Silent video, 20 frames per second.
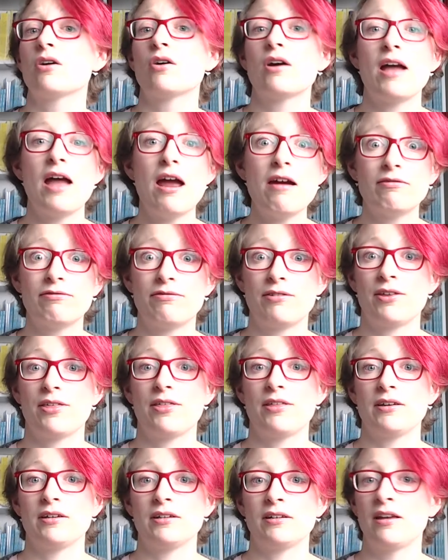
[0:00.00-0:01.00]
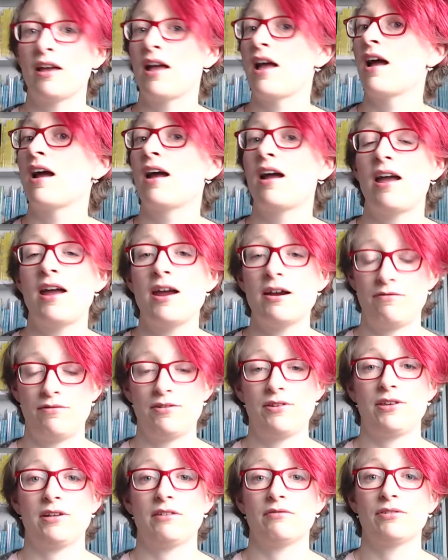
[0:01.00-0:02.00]
everything
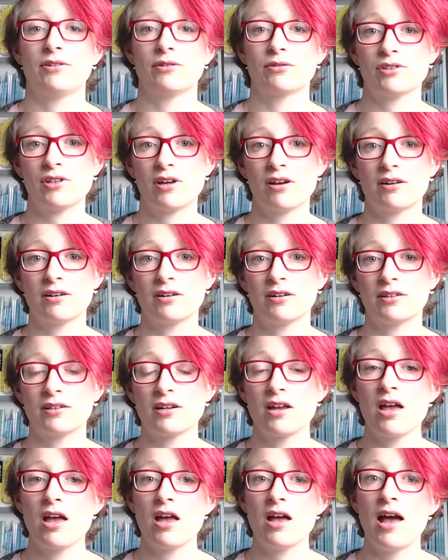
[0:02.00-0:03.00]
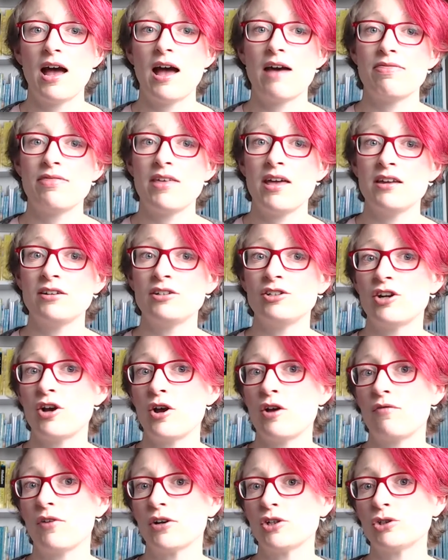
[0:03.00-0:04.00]
everything feels hard. And then, you know,
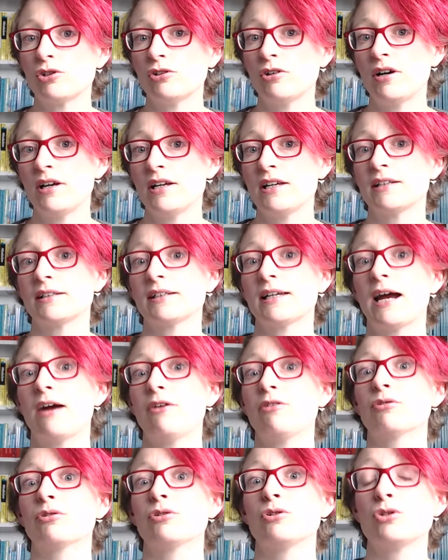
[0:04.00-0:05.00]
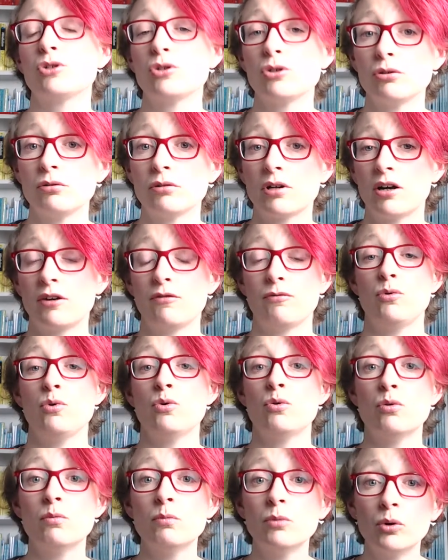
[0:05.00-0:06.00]
if I try and carry on and do kind of
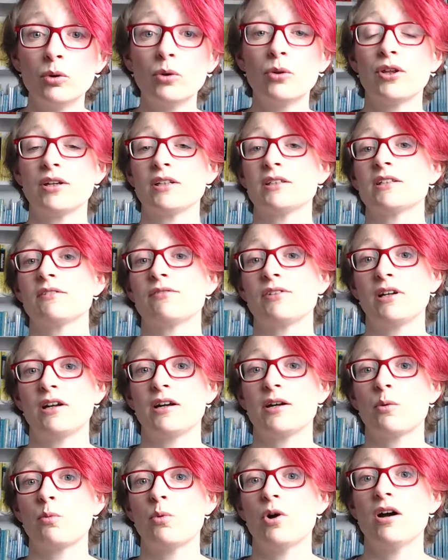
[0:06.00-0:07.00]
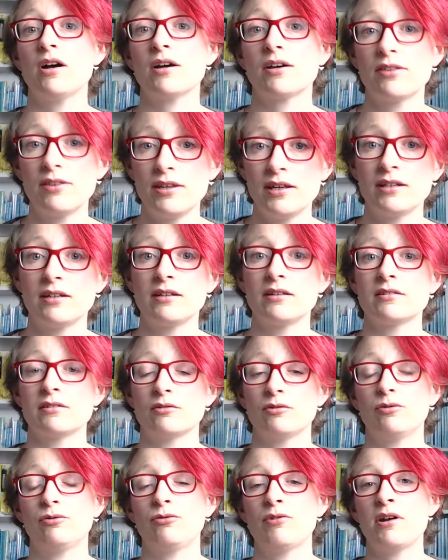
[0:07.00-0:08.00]
normal things, if you like, work things or
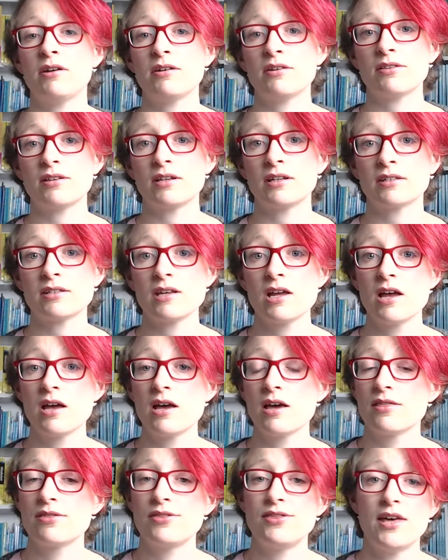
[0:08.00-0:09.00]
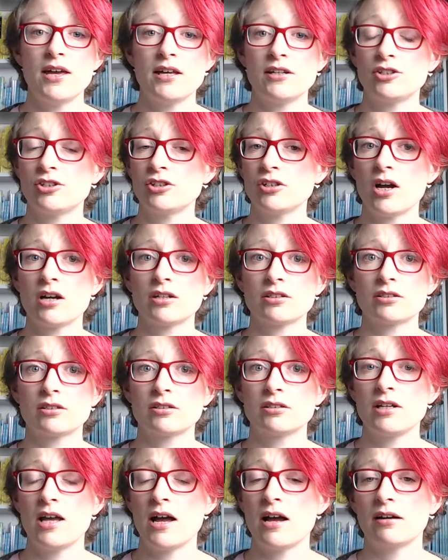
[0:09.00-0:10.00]
friend things, they're just,
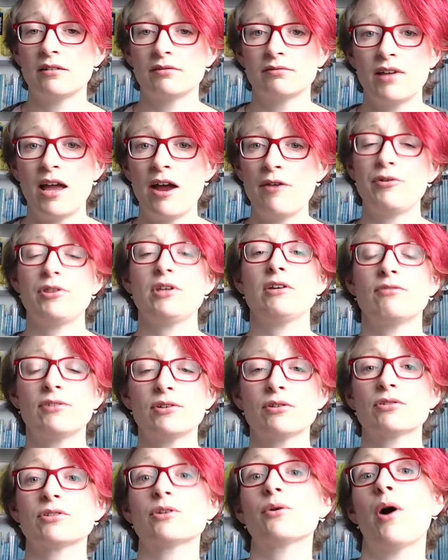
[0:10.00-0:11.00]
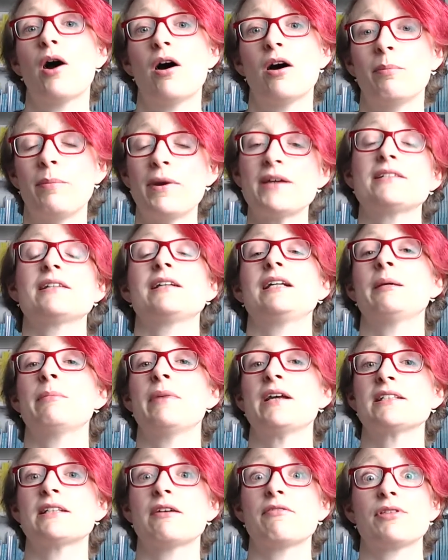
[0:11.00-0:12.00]
yeah, everything feels so hard. Basically, it
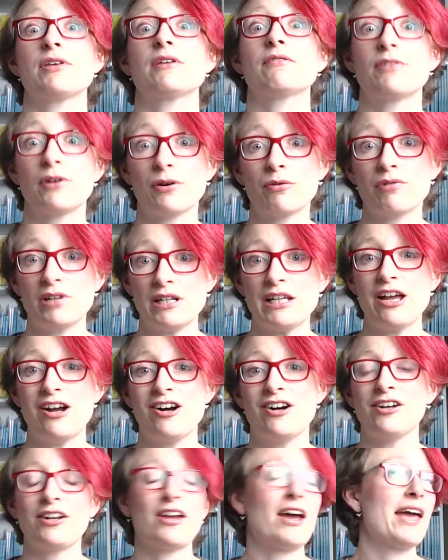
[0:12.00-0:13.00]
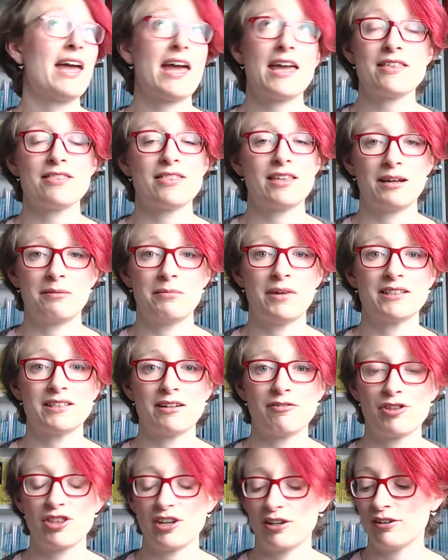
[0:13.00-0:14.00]
makes everything feel really hard. I hate that it makes
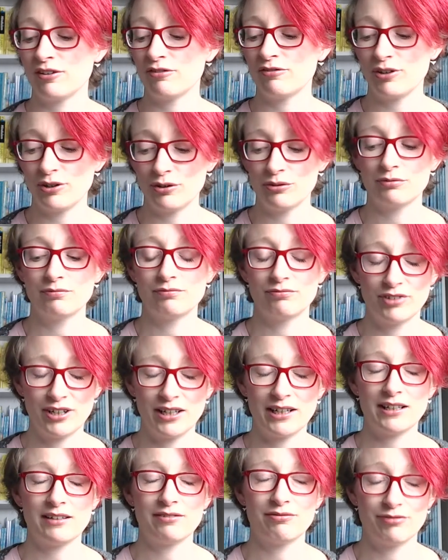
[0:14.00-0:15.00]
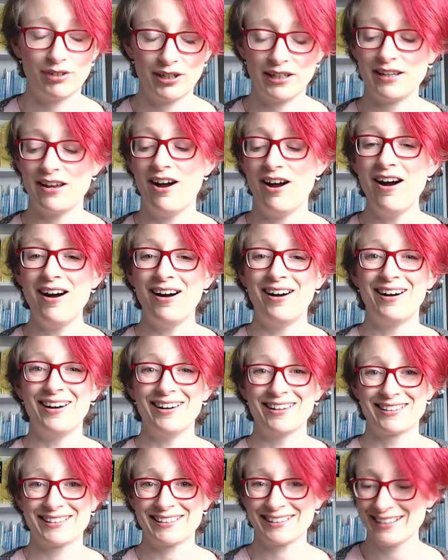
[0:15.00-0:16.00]
everything feel really, really hard.
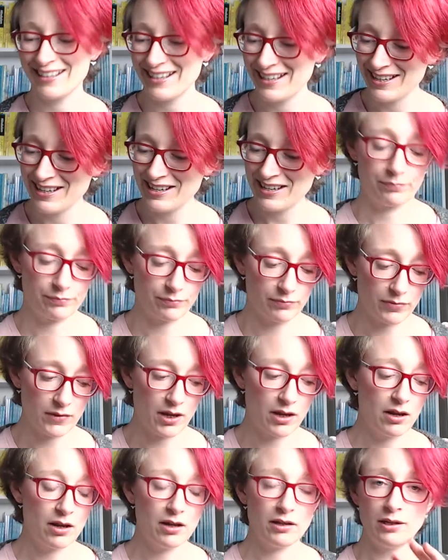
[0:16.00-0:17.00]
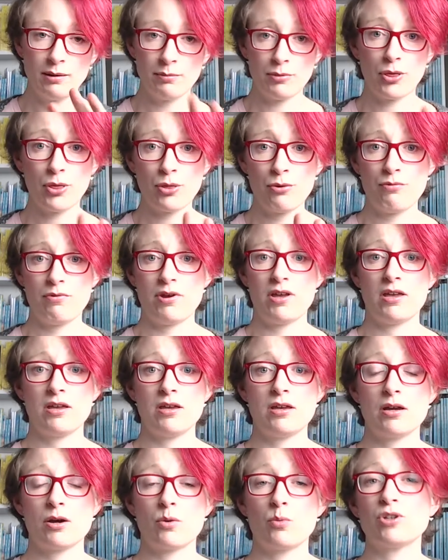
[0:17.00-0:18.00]
Number three,
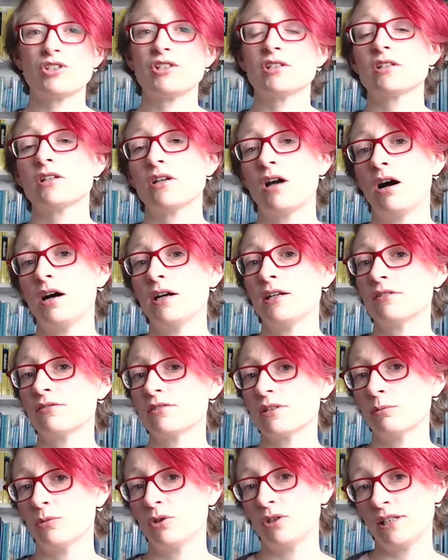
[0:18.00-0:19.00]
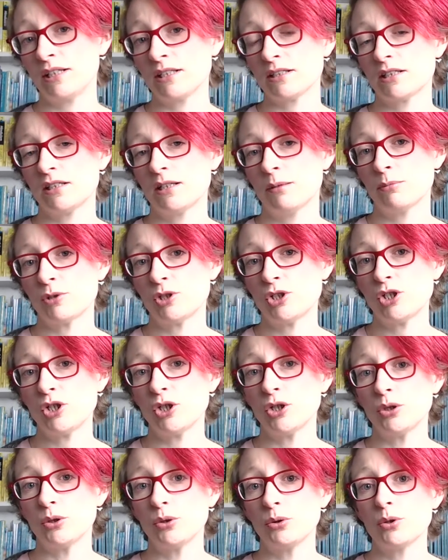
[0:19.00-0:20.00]
which is kind of somewhat linked to number
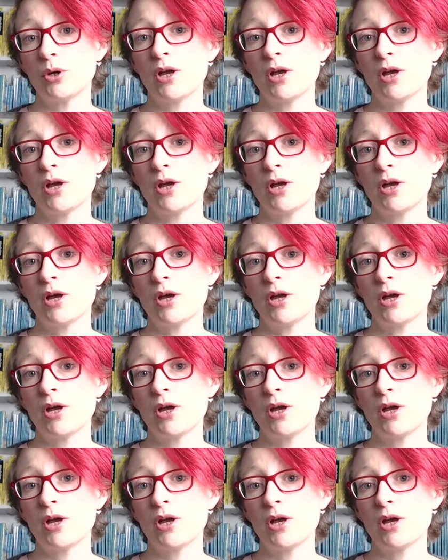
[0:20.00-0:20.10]
two,